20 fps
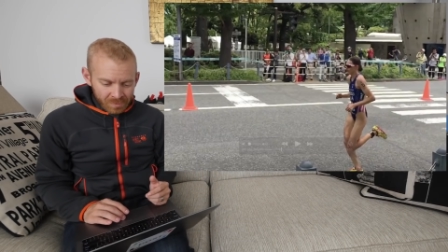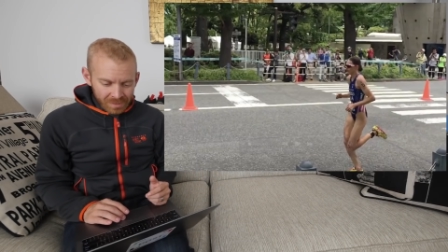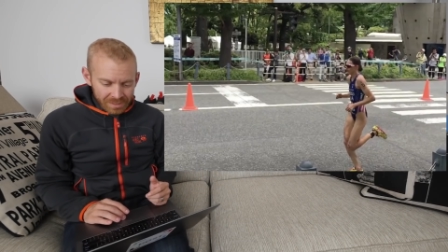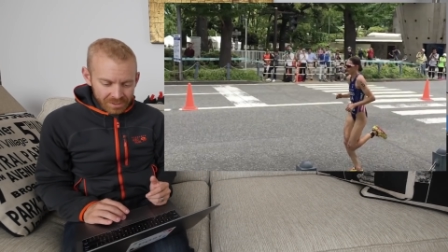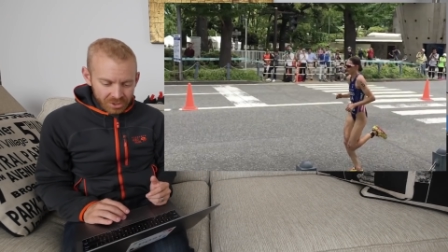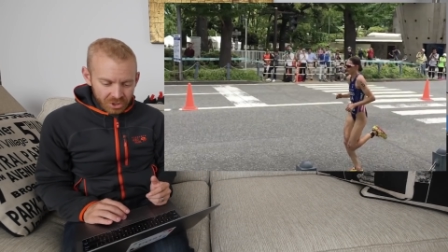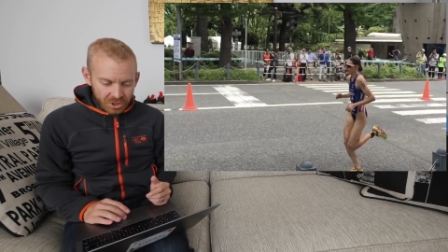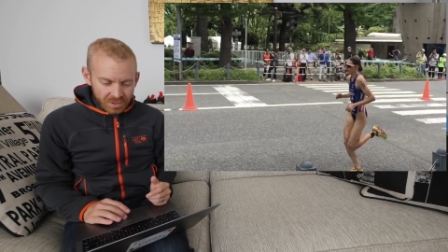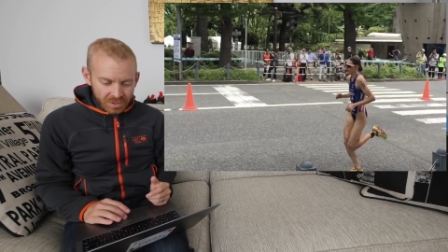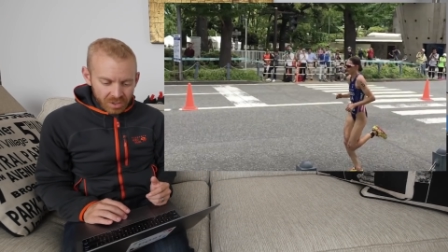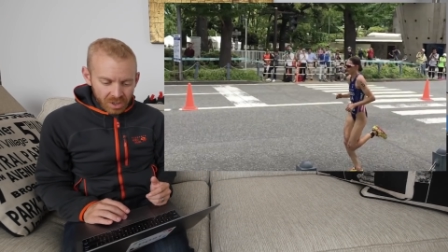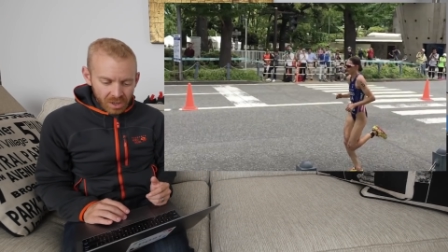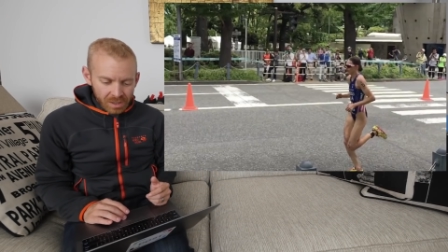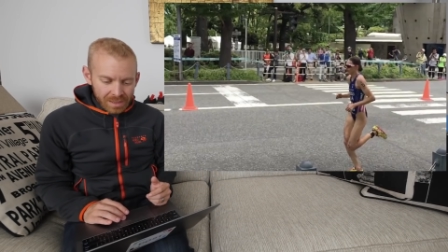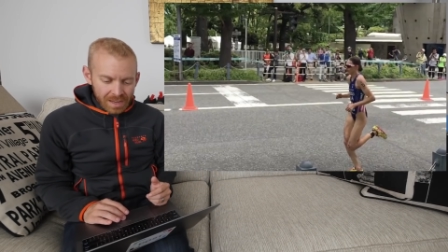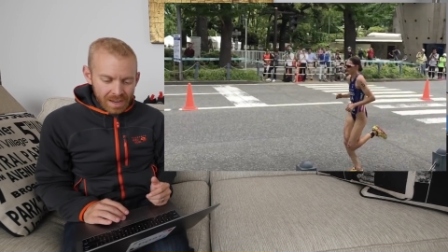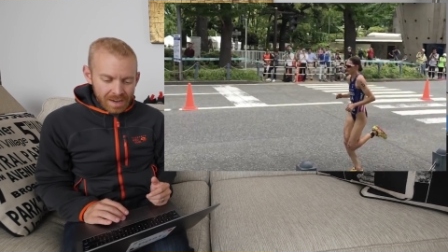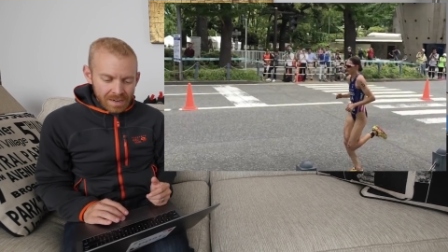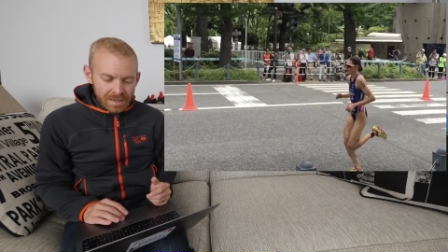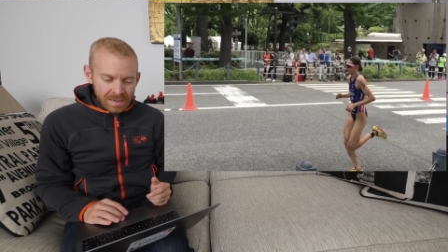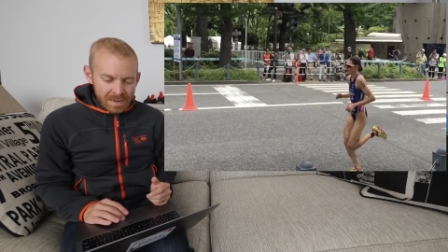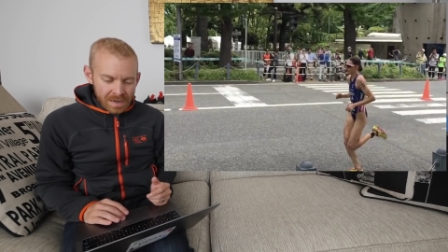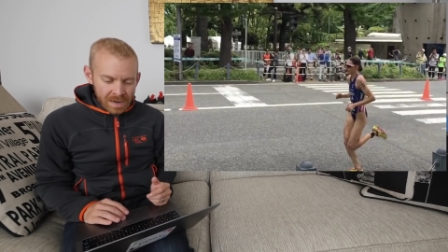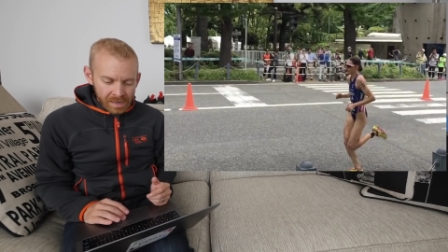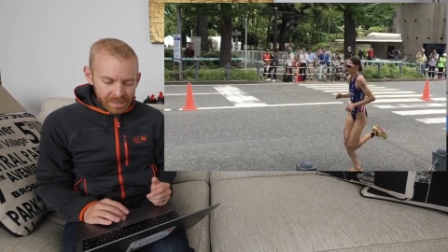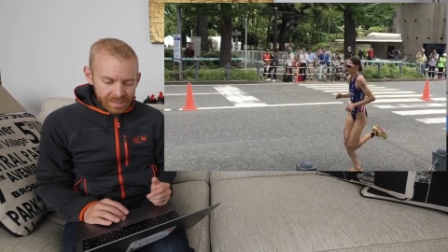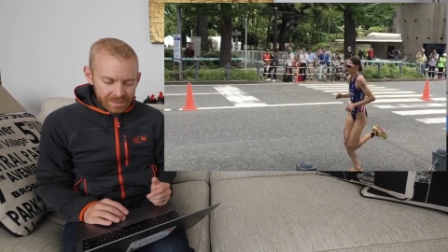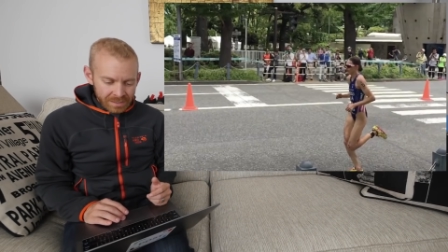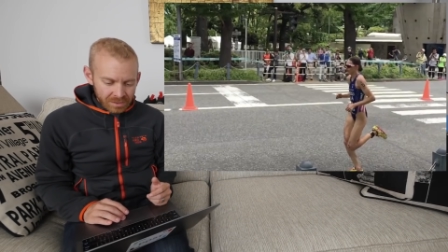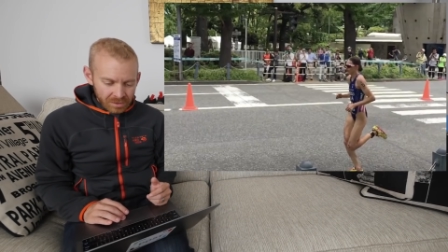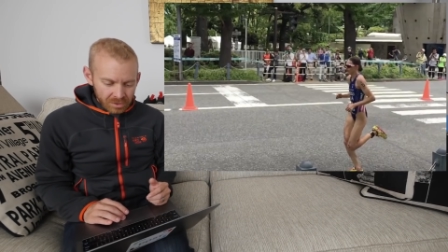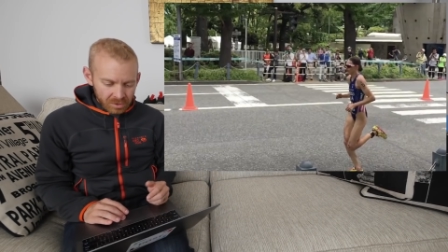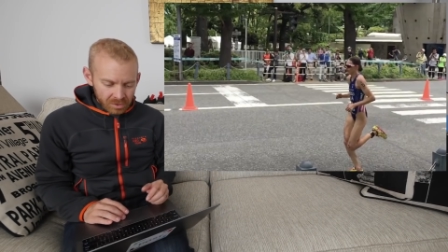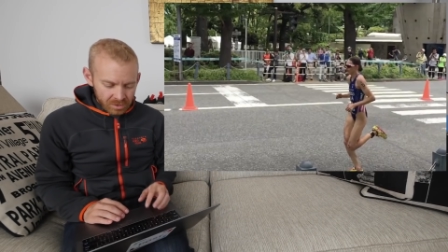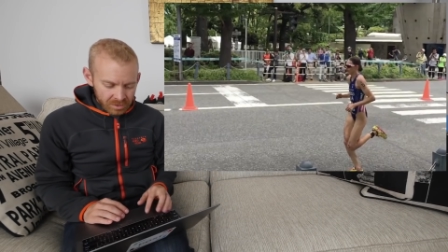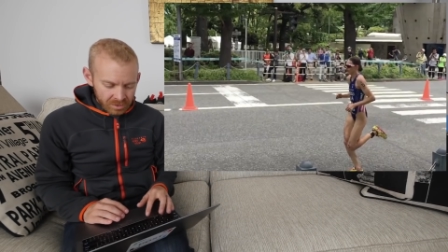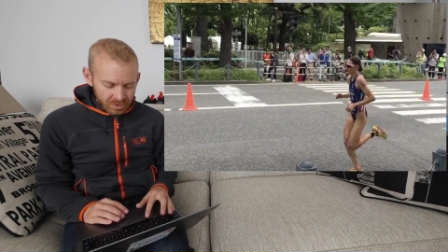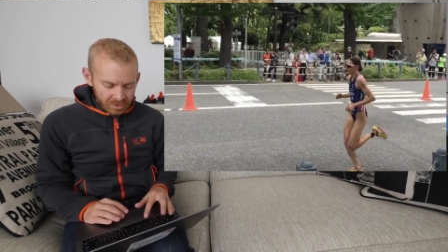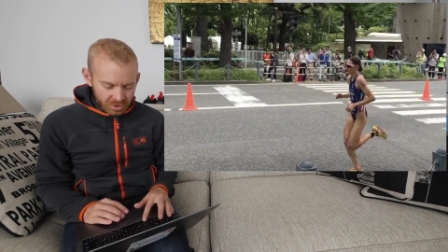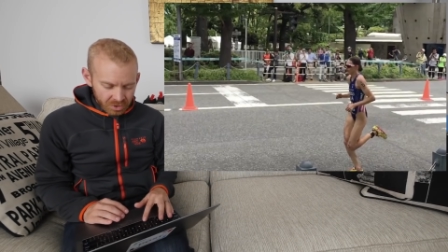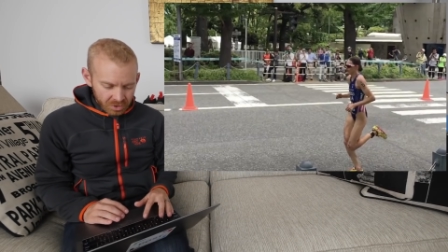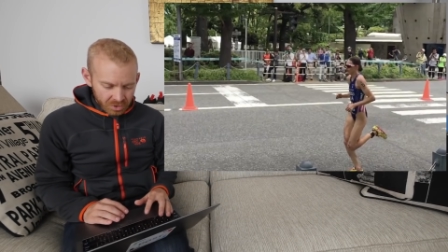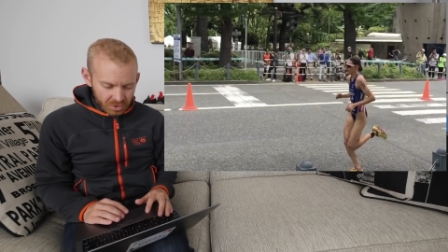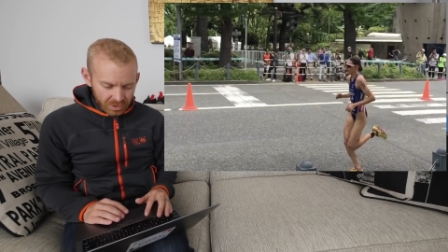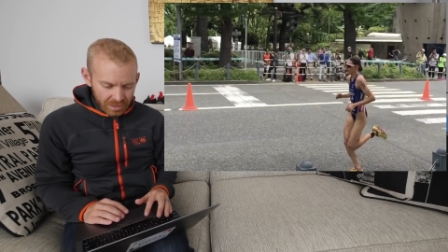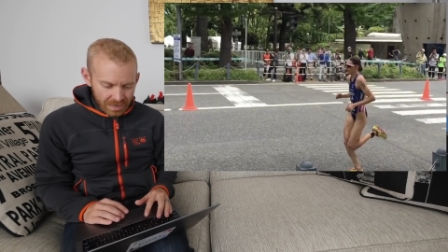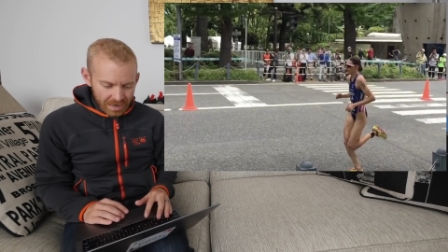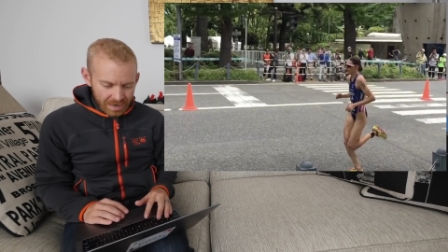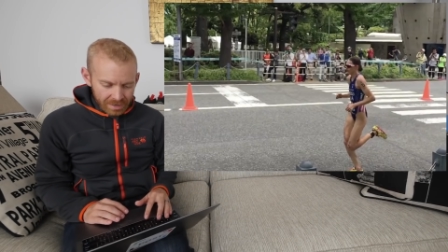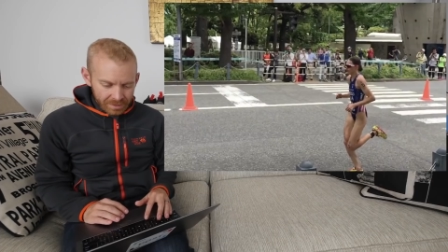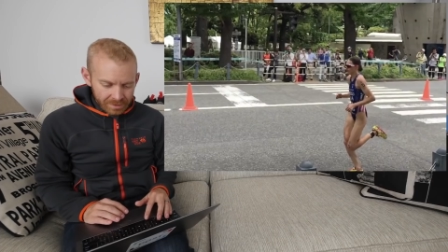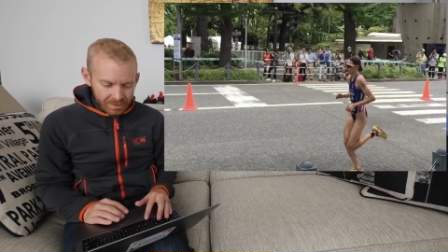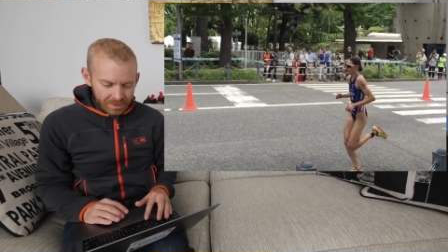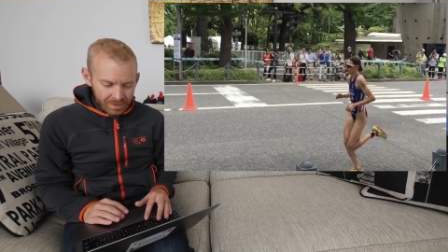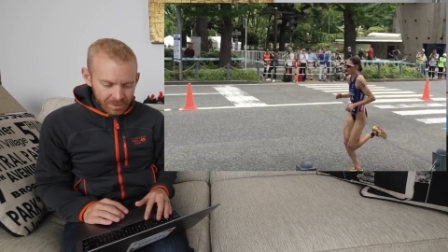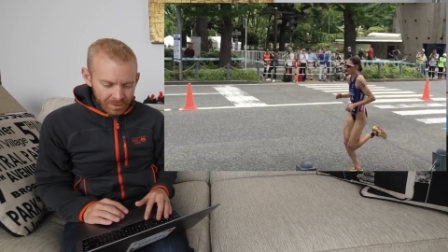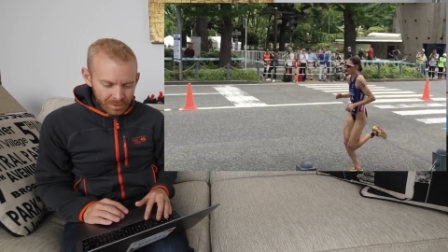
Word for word: is she's got that nice long stride,